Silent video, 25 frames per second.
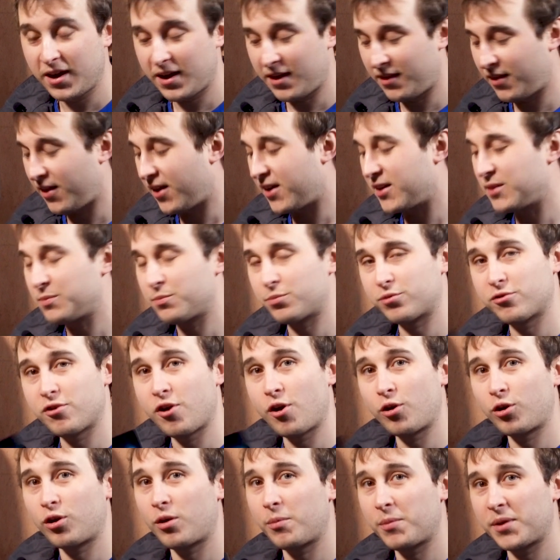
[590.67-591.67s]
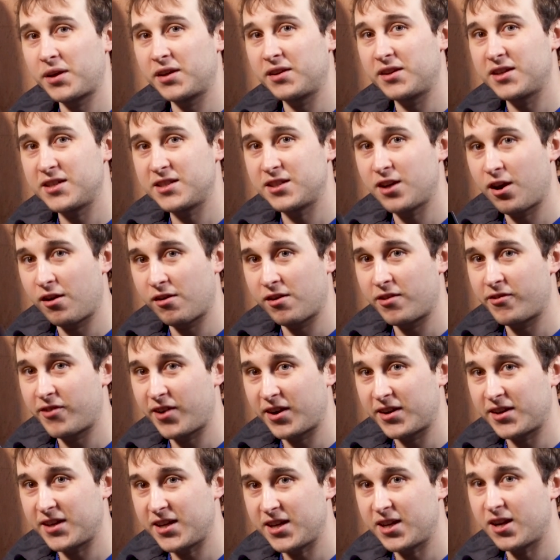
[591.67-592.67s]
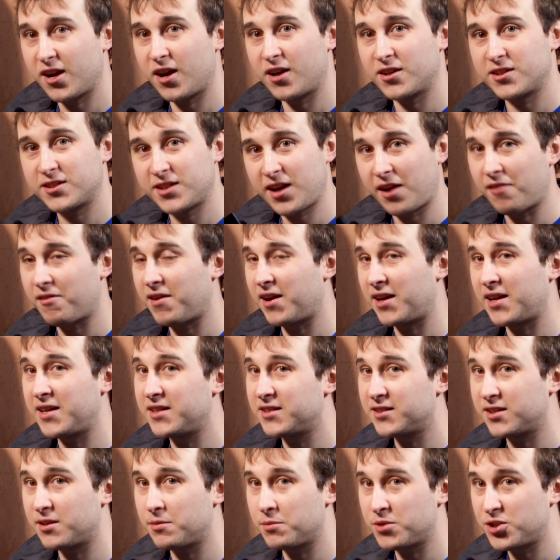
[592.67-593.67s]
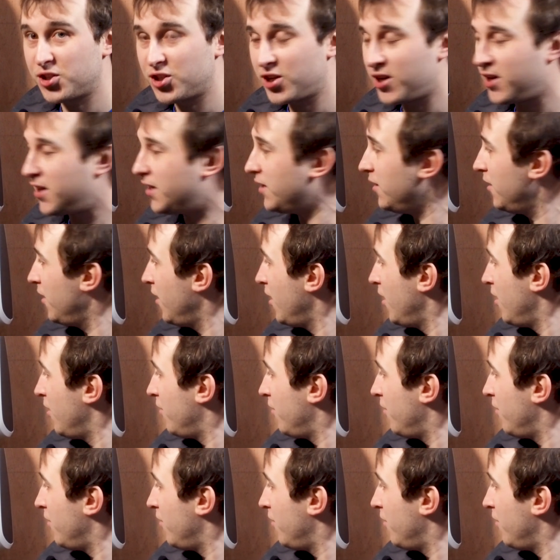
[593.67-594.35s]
and that is programming these RFID cards directly into the machine